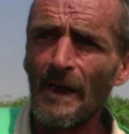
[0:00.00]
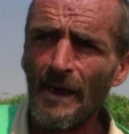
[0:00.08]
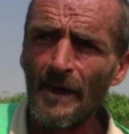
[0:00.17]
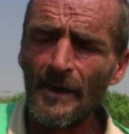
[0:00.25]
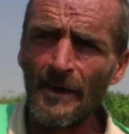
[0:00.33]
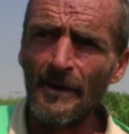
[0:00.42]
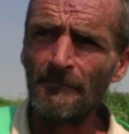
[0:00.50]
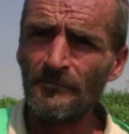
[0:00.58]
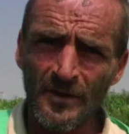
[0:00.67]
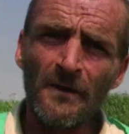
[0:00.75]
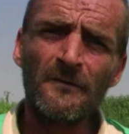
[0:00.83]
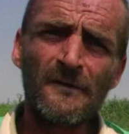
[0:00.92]

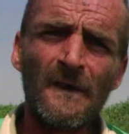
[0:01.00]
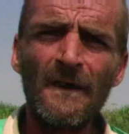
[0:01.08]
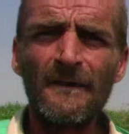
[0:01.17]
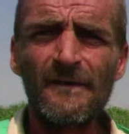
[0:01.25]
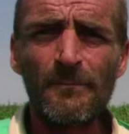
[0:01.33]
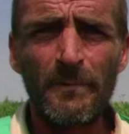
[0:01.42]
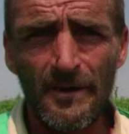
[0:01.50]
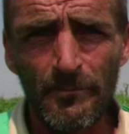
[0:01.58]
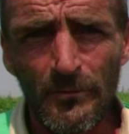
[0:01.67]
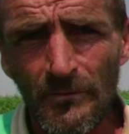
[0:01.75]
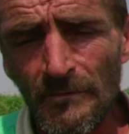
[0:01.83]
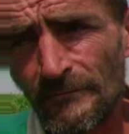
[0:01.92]
Those nice
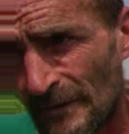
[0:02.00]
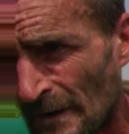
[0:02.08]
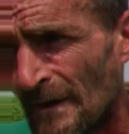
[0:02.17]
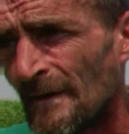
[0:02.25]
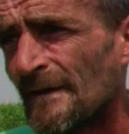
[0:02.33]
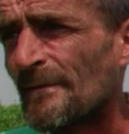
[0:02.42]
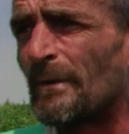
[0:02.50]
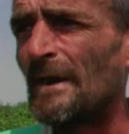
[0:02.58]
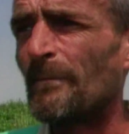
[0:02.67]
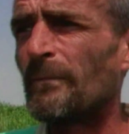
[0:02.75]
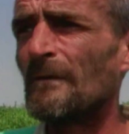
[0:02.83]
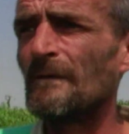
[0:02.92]
people, the nice
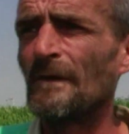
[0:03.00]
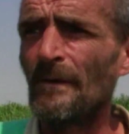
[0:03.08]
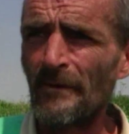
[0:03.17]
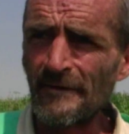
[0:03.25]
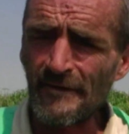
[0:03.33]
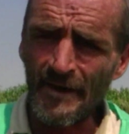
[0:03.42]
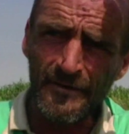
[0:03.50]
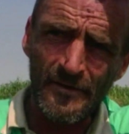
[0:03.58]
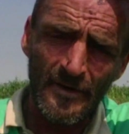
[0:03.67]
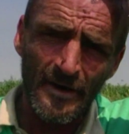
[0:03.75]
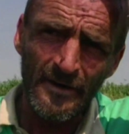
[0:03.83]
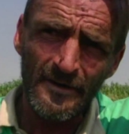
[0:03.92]
people who
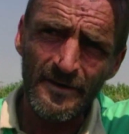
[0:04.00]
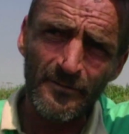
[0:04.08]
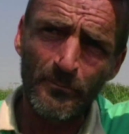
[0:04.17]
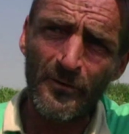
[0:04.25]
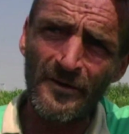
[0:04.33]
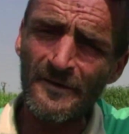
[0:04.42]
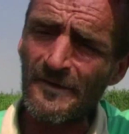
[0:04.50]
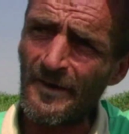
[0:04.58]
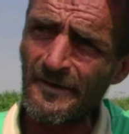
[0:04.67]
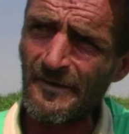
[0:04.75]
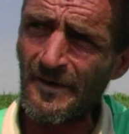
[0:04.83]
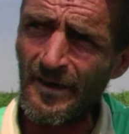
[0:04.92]
assassinated
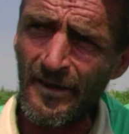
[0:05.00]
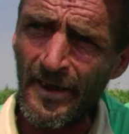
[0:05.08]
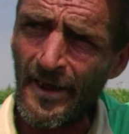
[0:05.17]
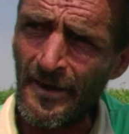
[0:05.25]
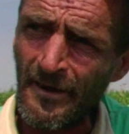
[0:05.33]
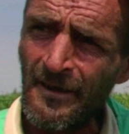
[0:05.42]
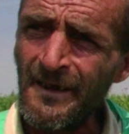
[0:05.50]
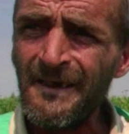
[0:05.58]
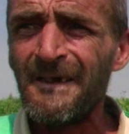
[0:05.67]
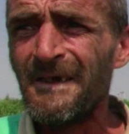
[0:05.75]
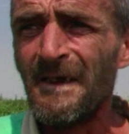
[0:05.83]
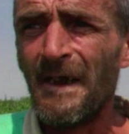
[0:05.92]
Princess Diana,
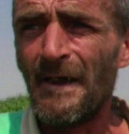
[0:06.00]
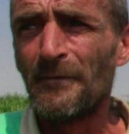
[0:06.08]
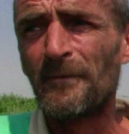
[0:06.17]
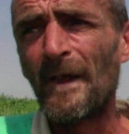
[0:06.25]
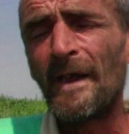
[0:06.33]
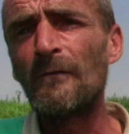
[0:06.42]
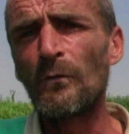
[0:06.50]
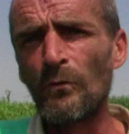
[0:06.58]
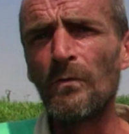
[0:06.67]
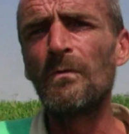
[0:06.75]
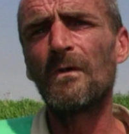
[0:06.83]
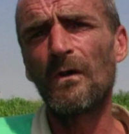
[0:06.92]
they've
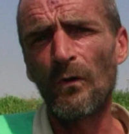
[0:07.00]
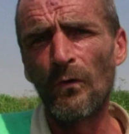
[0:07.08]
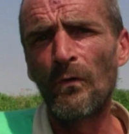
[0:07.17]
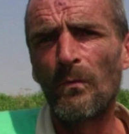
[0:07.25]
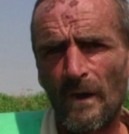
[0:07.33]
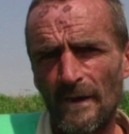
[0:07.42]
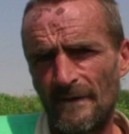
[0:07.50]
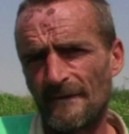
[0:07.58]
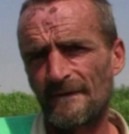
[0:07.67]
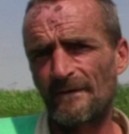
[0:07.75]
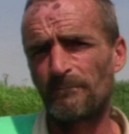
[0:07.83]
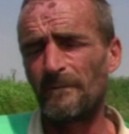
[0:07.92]

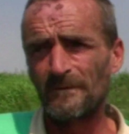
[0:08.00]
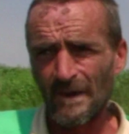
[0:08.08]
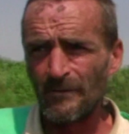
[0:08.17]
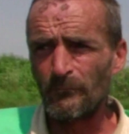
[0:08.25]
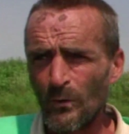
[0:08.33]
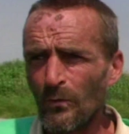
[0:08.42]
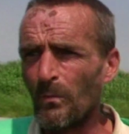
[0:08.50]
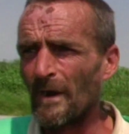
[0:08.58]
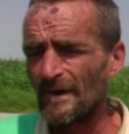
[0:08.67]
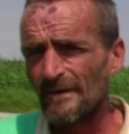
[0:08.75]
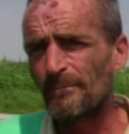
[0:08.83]
always